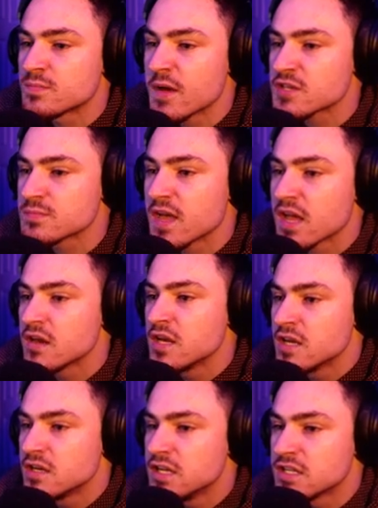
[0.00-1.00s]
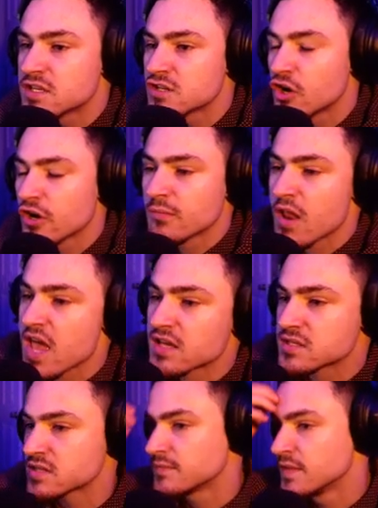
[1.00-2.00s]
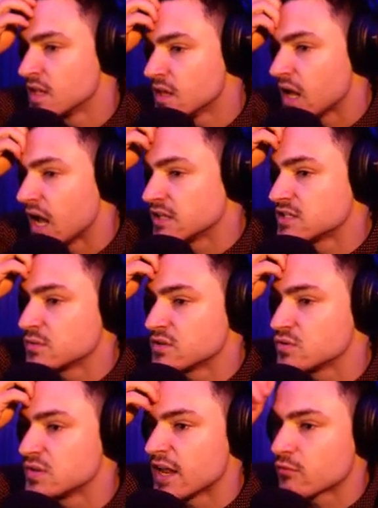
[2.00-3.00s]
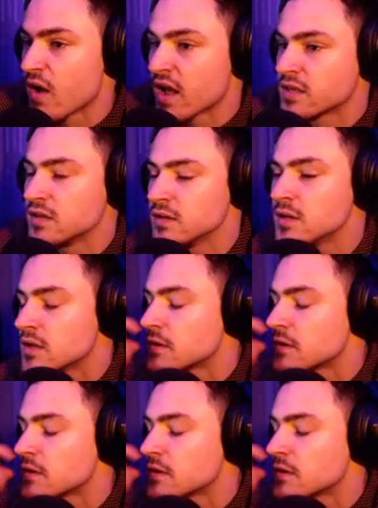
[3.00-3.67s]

spaceman needs a learning place. I'll deal with you later, Rocky.